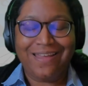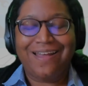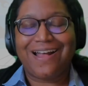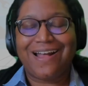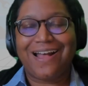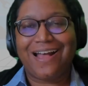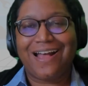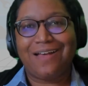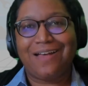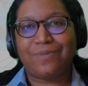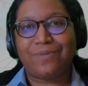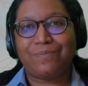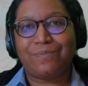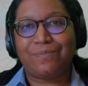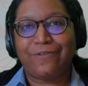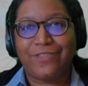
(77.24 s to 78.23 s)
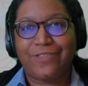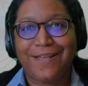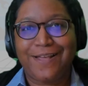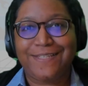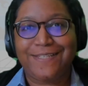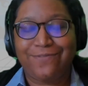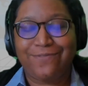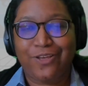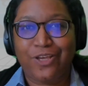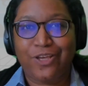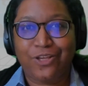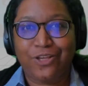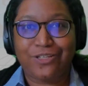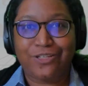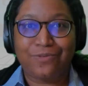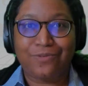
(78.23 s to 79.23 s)
But for those of you who
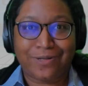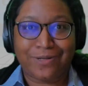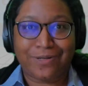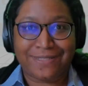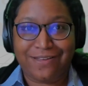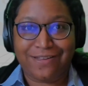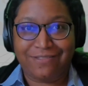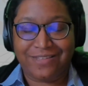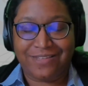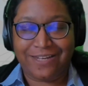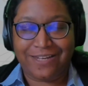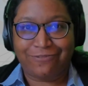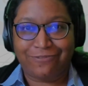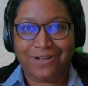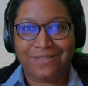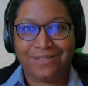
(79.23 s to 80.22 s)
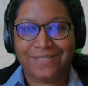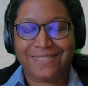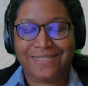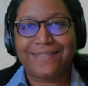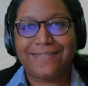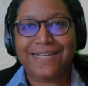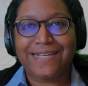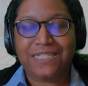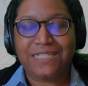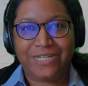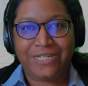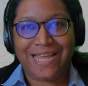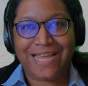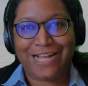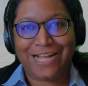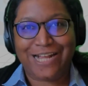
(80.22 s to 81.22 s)
do want to know the difference, data
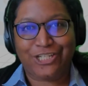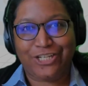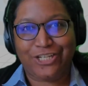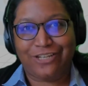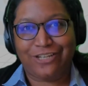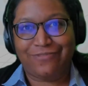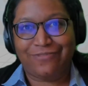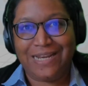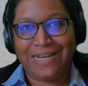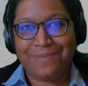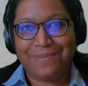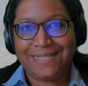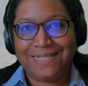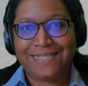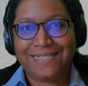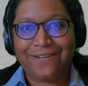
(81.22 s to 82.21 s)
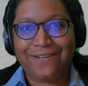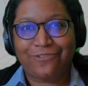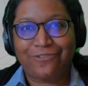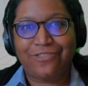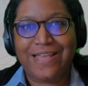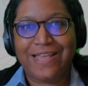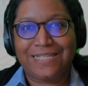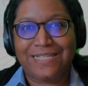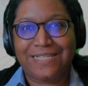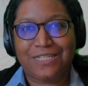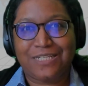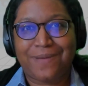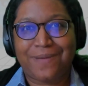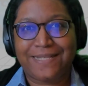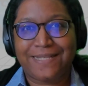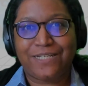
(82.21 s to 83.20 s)
protection really means different things
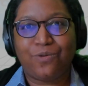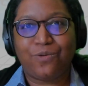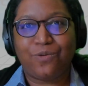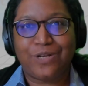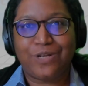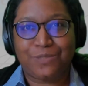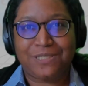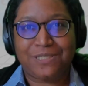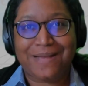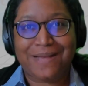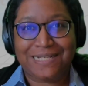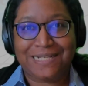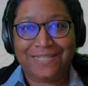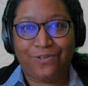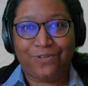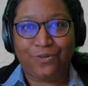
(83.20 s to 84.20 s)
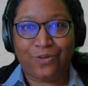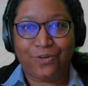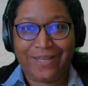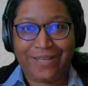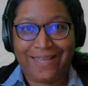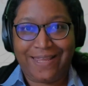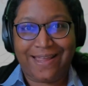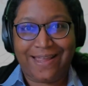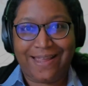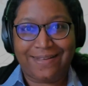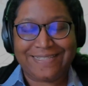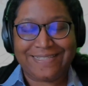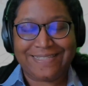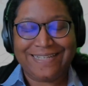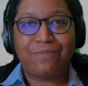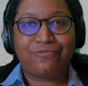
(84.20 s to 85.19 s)
depending on which perspective you're looking at.
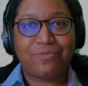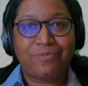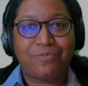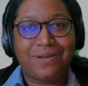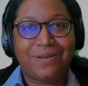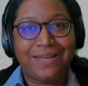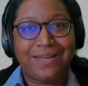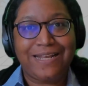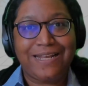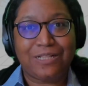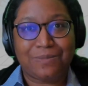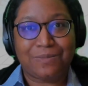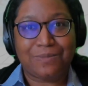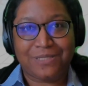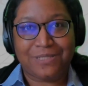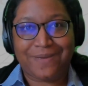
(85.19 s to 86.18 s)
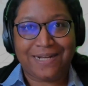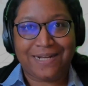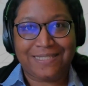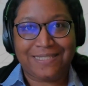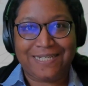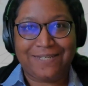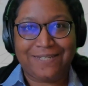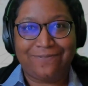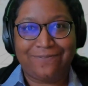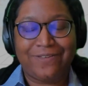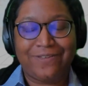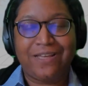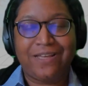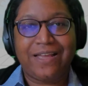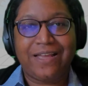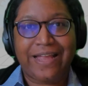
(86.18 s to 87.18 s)
From a legal perspective,
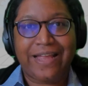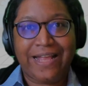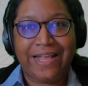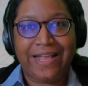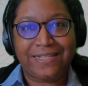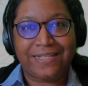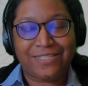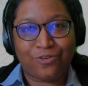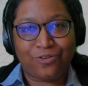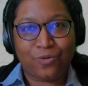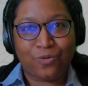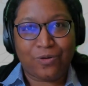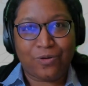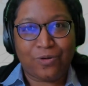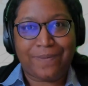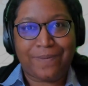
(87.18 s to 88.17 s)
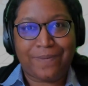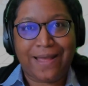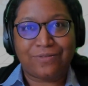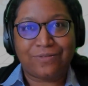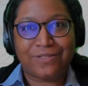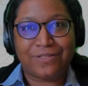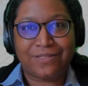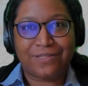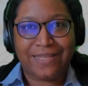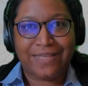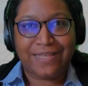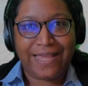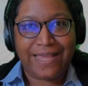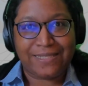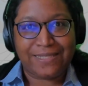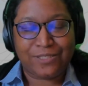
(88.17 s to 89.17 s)
it's all about
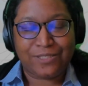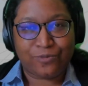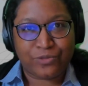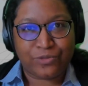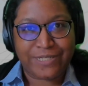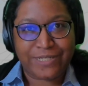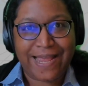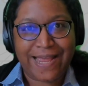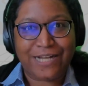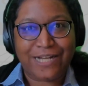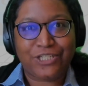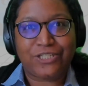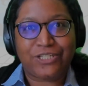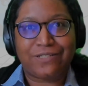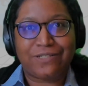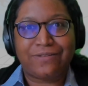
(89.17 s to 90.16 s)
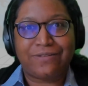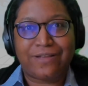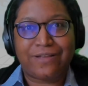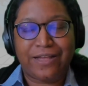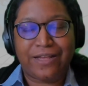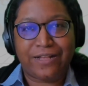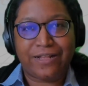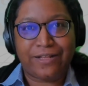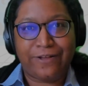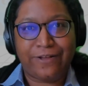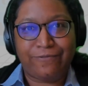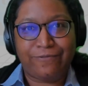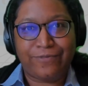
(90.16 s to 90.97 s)
the sort of protection of